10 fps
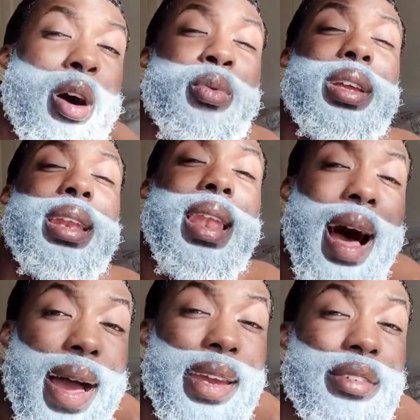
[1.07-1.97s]
we
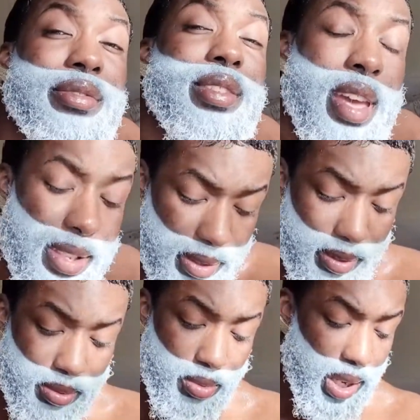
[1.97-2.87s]
live?
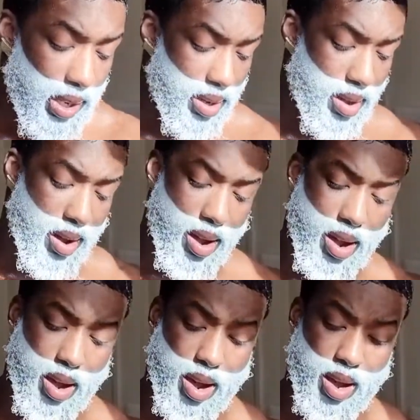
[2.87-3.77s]
Yes, we
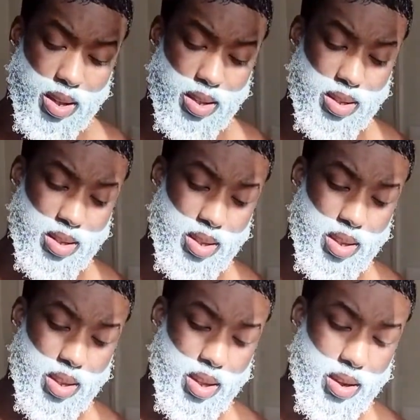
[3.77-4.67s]
are.
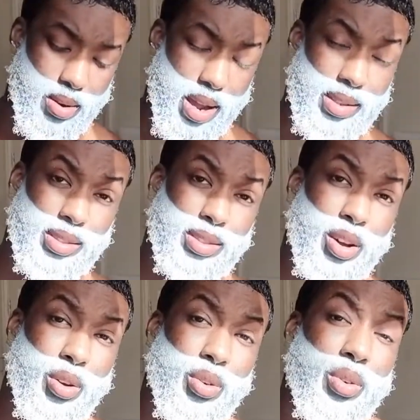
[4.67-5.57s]
Alright,
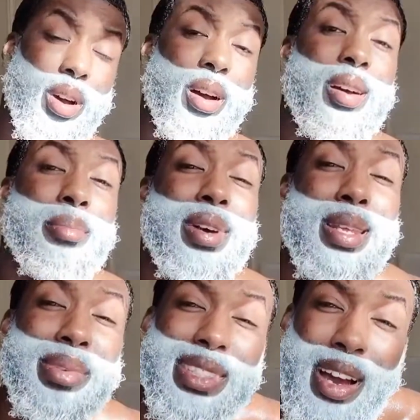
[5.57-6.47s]
so my
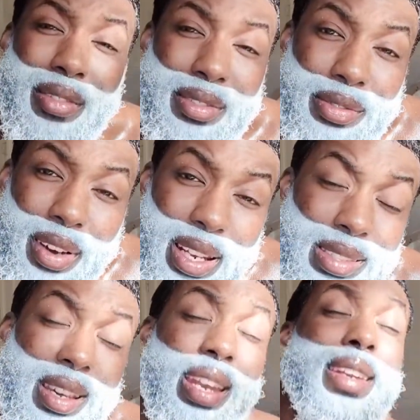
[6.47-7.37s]
name is Calvin
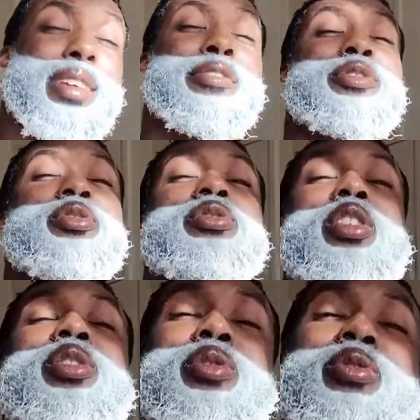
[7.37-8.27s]
Valentine, if you
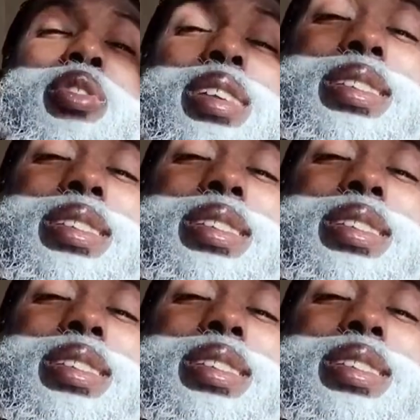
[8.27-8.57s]
don't already